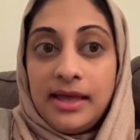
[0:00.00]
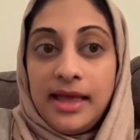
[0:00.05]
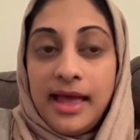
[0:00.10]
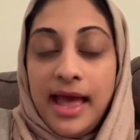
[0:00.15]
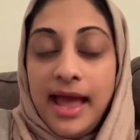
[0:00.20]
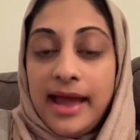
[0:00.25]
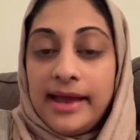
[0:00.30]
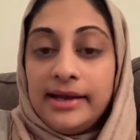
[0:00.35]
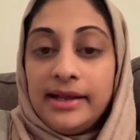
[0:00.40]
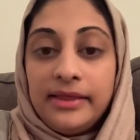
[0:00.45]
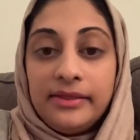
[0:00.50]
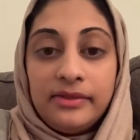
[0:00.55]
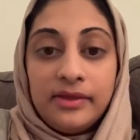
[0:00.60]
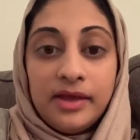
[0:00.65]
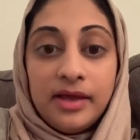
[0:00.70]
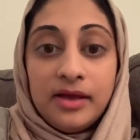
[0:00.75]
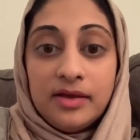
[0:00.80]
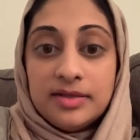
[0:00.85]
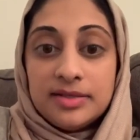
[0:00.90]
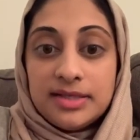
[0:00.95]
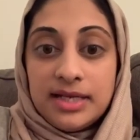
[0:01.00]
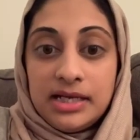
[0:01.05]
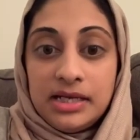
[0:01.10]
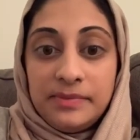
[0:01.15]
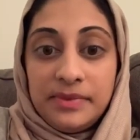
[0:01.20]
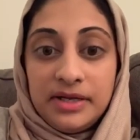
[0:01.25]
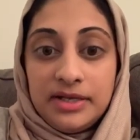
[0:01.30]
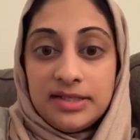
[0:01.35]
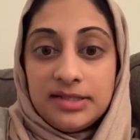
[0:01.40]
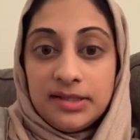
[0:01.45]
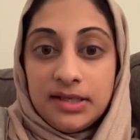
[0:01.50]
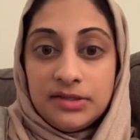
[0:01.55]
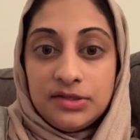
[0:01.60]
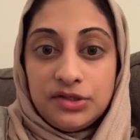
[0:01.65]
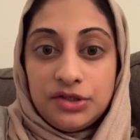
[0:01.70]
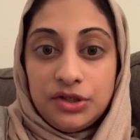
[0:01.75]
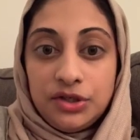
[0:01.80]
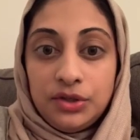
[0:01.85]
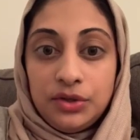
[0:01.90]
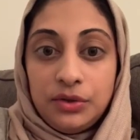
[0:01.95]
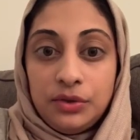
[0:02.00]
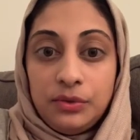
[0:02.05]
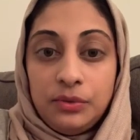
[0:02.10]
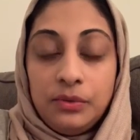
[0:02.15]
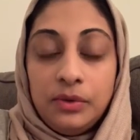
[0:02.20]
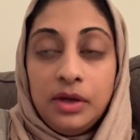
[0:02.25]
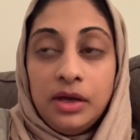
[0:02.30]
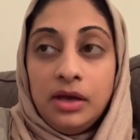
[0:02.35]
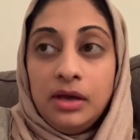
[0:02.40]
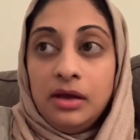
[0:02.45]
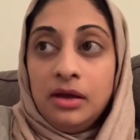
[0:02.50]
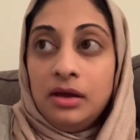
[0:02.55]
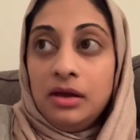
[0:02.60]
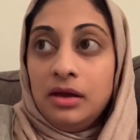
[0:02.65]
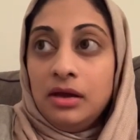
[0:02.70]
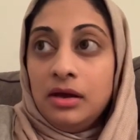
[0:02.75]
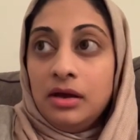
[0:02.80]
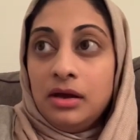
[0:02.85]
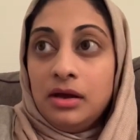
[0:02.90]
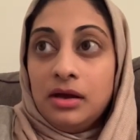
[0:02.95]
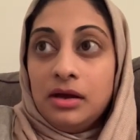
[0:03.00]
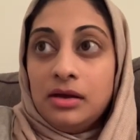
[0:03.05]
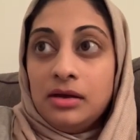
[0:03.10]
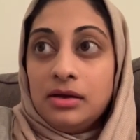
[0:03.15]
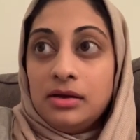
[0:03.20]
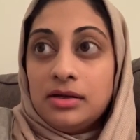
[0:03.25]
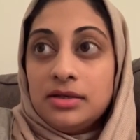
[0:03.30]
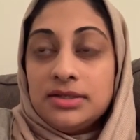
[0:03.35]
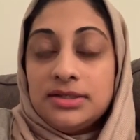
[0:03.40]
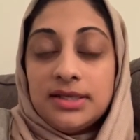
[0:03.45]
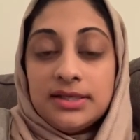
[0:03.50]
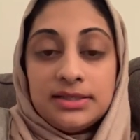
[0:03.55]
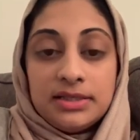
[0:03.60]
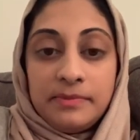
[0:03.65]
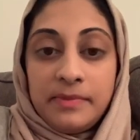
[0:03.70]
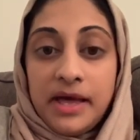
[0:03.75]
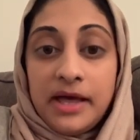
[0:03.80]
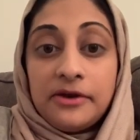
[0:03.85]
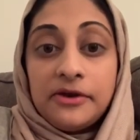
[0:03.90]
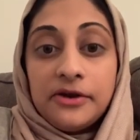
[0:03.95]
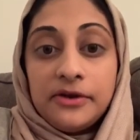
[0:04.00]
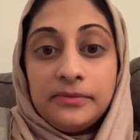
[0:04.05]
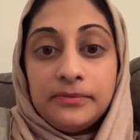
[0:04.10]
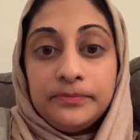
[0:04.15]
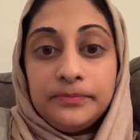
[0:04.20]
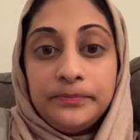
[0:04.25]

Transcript: Anything else anybody says to you doesn't matter.